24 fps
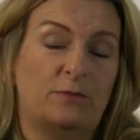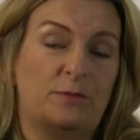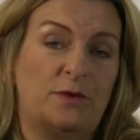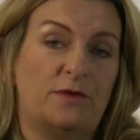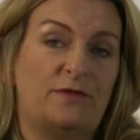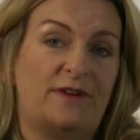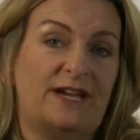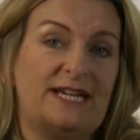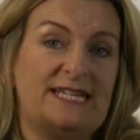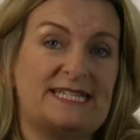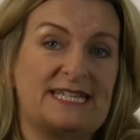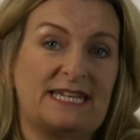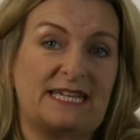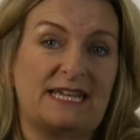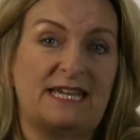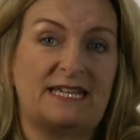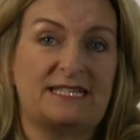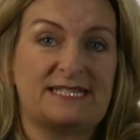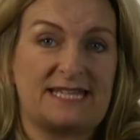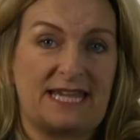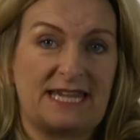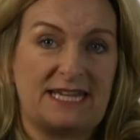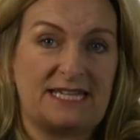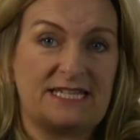providing
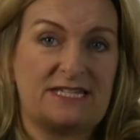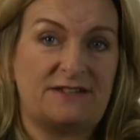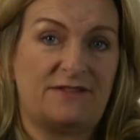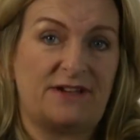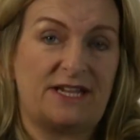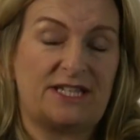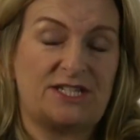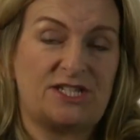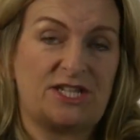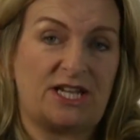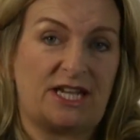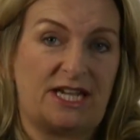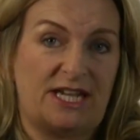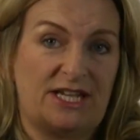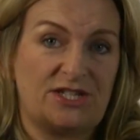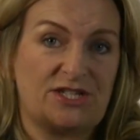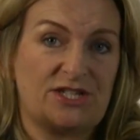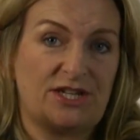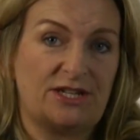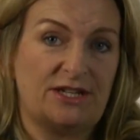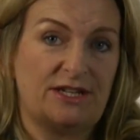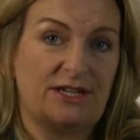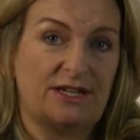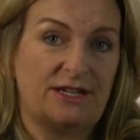executive
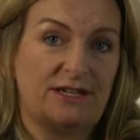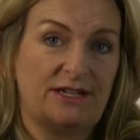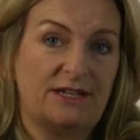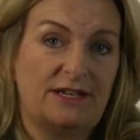education.